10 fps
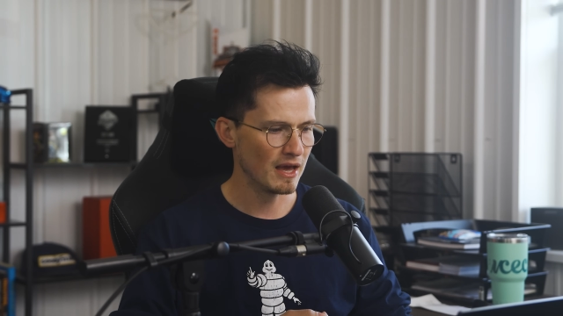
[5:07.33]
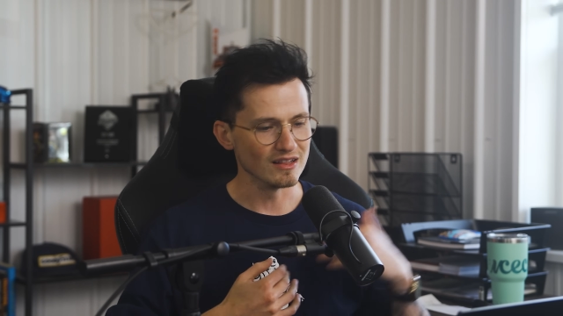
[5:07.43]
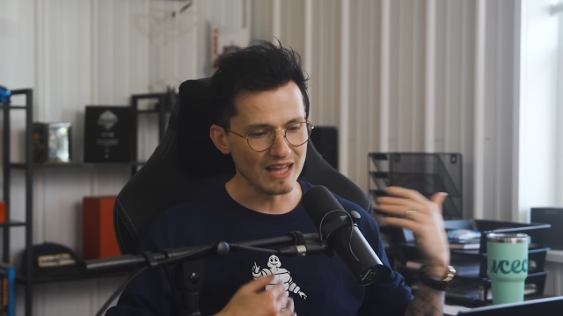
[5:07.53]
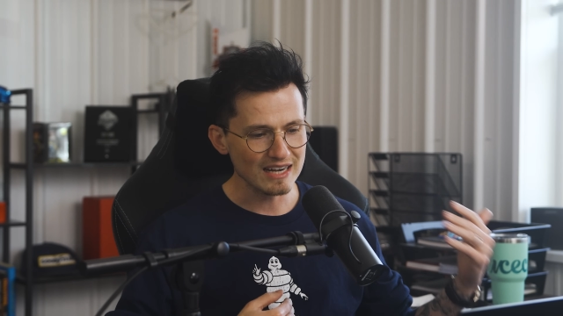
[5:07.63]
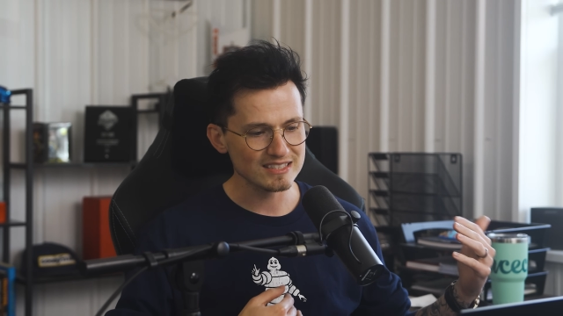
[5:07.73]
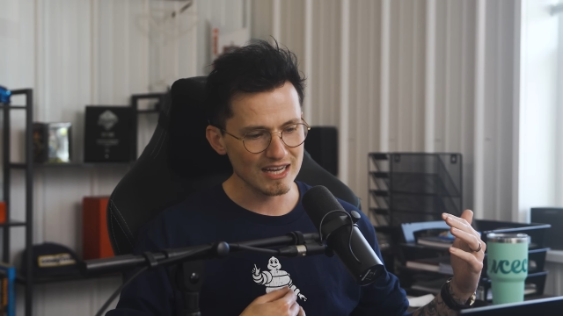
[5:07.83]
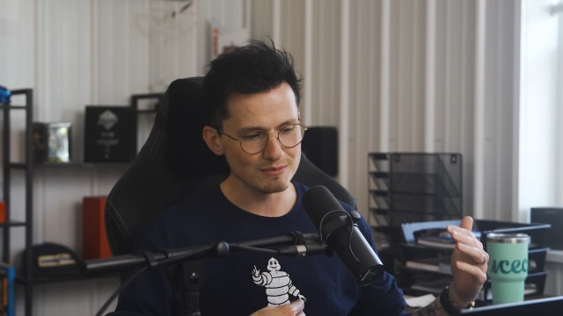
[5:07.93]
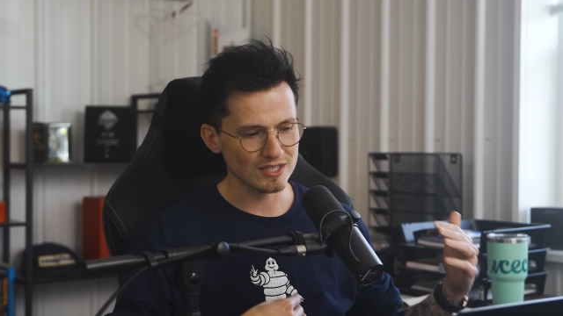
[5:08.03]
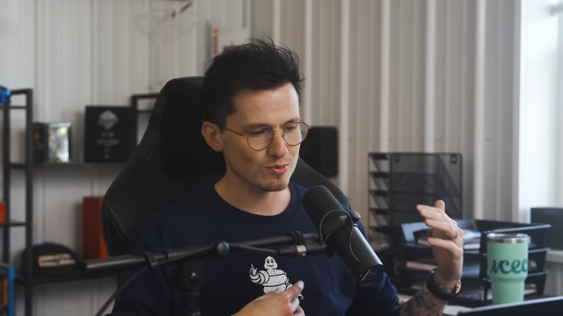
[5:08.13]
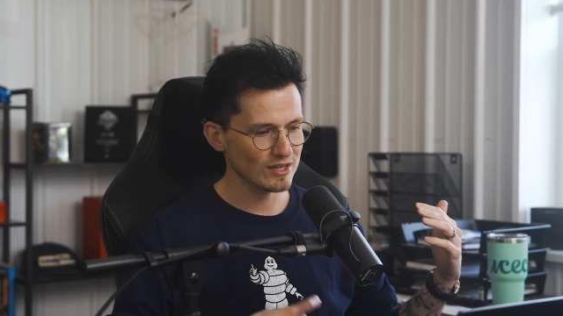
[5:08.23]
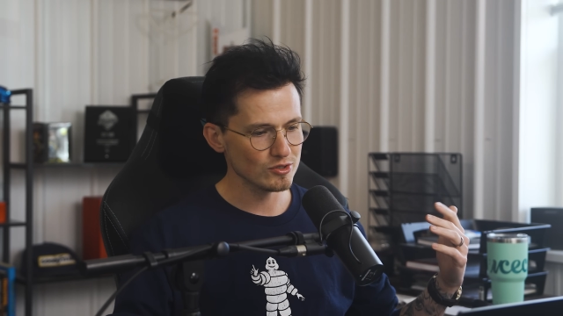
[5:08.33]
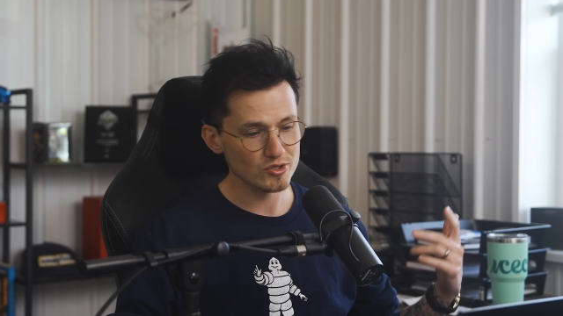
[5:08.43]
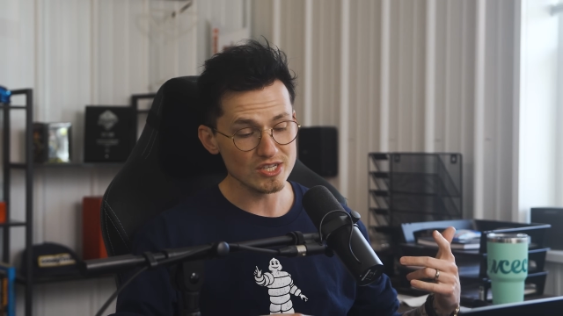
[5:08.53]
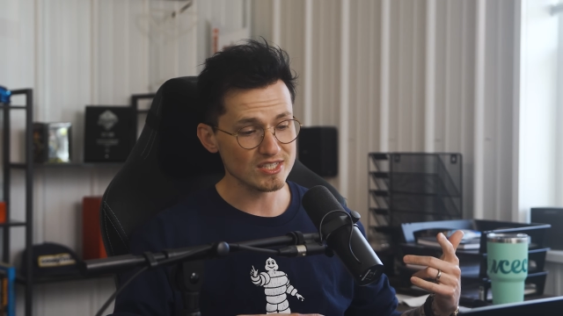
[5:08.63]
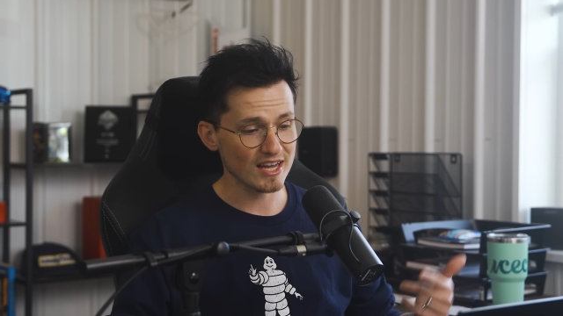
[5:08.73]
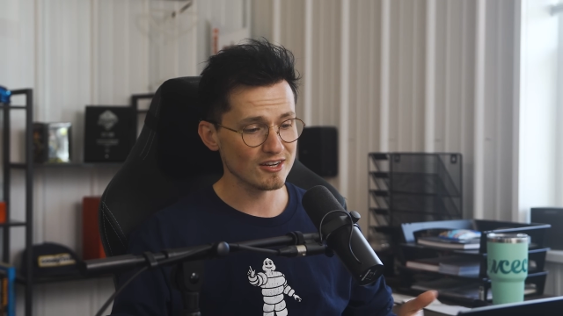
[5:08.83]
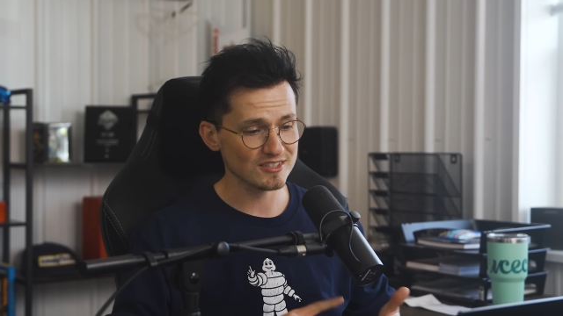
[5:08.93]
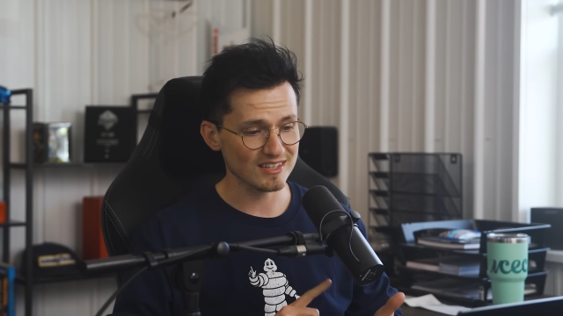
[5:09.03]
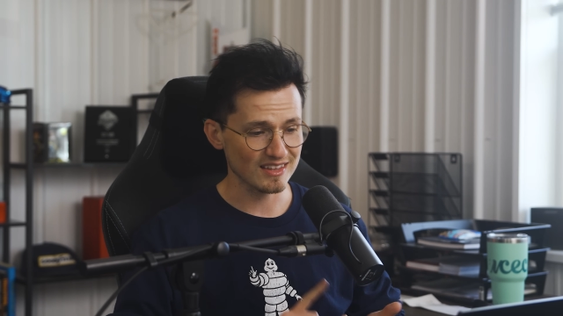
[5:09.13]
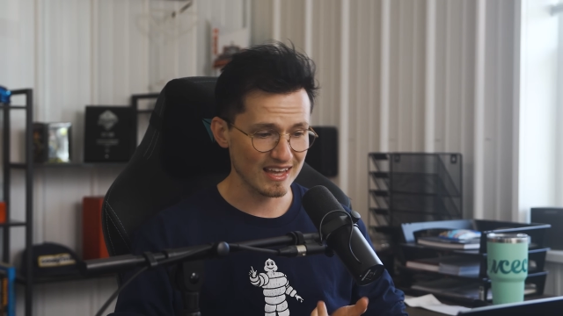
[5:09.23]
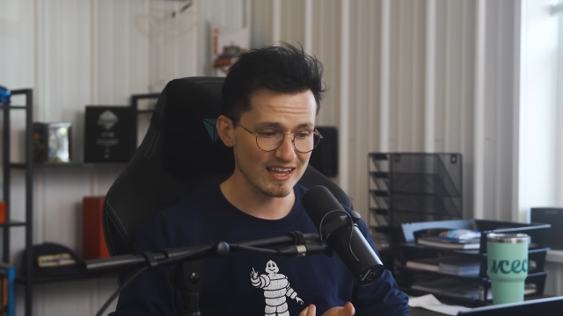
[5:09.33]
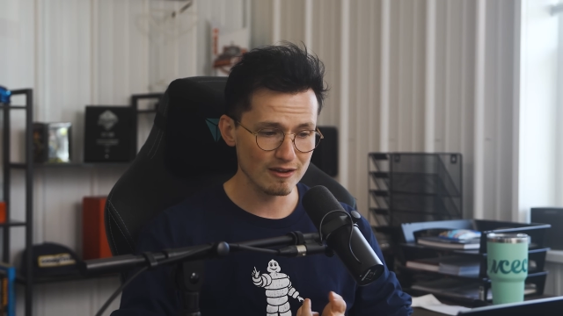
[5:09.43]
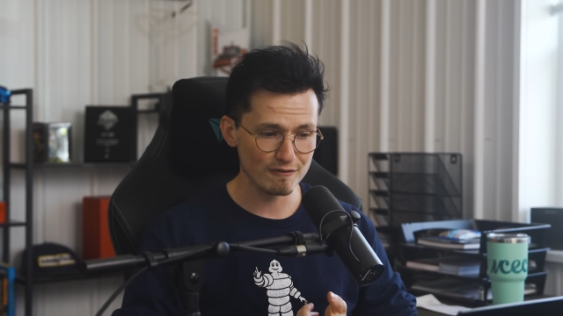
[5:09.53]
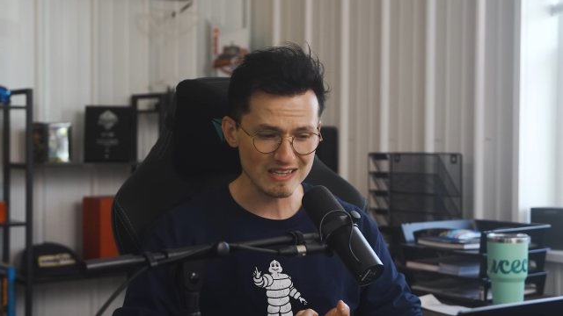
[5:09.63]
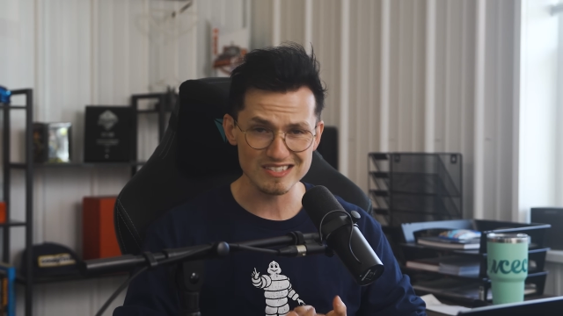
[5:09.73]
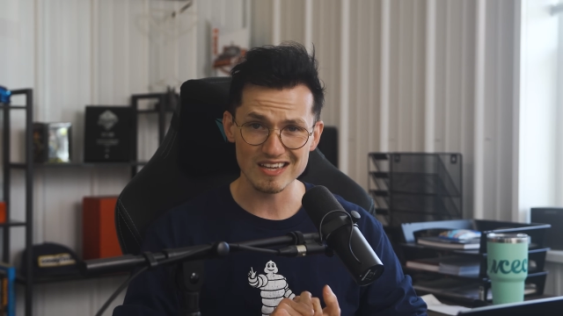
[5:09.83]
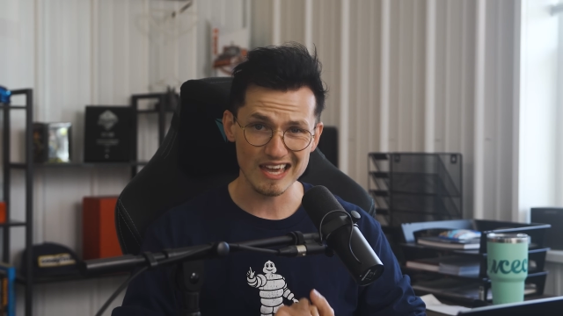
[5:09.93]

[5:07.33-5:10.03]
A lot of times, that's why you see tires like the Kenda Vezda